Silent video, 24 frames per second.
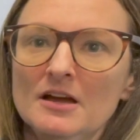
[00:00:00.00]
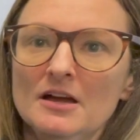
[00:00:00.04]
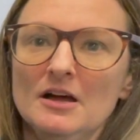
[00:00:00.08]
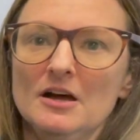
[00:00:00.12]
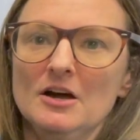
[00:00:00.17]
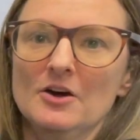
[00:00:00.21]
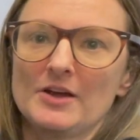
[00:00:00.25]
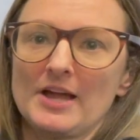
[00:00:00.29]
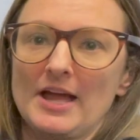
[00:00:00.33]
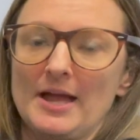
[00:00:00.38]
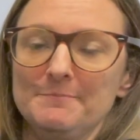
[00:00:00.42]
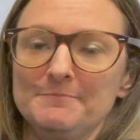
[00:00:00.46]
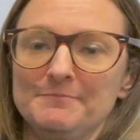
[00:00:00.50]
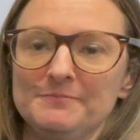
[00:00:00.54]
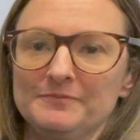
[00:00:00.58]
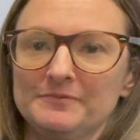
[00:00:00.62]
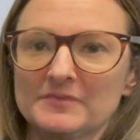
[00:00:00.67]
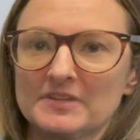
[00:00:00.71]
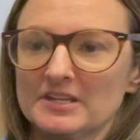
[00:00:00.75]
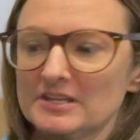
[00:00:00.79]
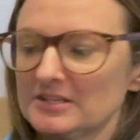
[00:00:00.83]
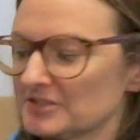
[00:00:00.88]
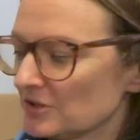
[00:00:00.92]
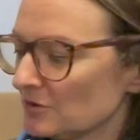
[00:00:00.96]
Okay,
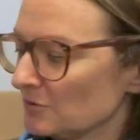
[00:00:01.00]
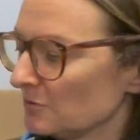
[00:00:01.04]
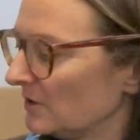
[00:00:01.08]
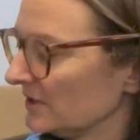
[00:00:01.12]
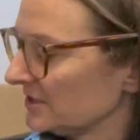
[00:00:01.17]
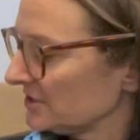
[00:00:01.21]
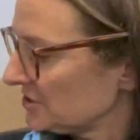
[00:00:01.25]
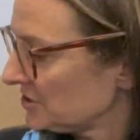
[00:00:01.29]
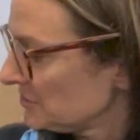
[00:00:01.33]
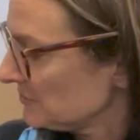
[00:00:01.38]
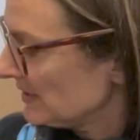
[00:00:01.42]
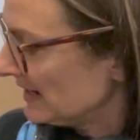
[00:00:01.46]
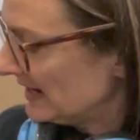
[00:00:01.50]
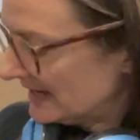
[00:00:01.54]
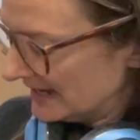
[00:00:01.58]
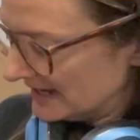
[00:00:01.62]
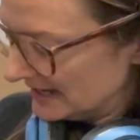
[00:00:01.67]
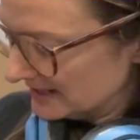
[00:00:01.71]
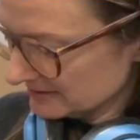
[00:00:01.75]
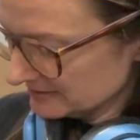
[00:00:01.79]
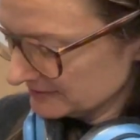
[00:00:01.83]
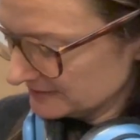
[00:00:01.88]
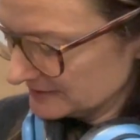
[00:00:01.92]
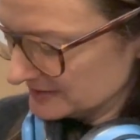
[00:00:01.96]
so once you
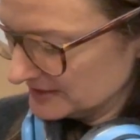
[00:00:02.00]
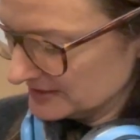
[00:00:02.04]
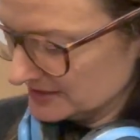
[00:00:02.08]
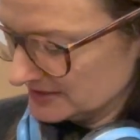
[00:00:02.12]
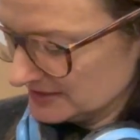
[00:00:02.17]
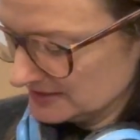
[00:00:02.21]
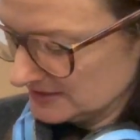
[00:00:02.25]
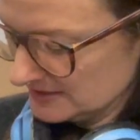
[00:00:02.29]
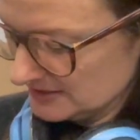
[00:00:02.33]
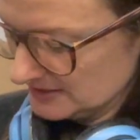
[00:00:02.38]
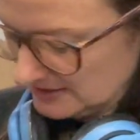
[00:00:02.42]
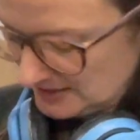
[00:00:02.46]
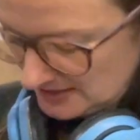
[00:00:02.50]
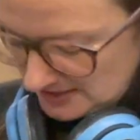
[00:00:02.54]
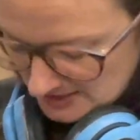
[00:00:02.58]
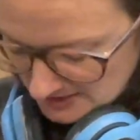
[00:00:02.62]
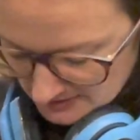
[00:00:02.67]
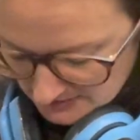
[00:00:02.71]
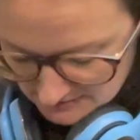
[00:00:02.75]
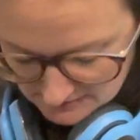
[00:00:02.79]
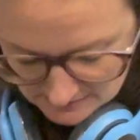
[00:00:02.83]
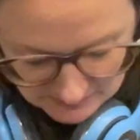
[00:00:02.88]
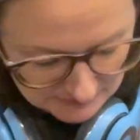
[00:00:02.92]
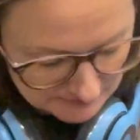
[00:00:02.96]
have, all right,
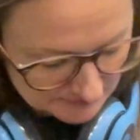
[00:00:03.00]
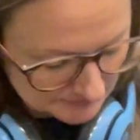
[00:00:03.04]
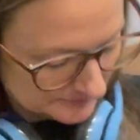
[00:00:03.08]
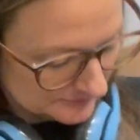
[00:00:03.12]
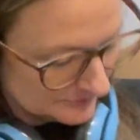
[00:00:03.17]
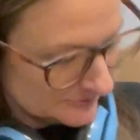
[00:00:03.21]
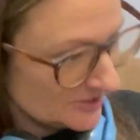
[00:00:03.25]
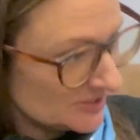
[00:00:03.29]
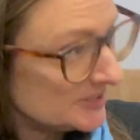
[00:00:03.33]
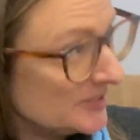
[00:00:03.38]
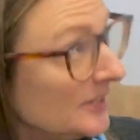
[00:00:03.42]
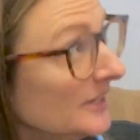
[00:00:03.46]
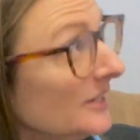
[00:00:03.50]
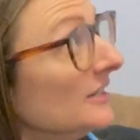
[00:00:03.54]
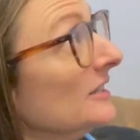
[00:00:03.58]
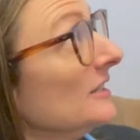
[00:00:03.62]
let's see.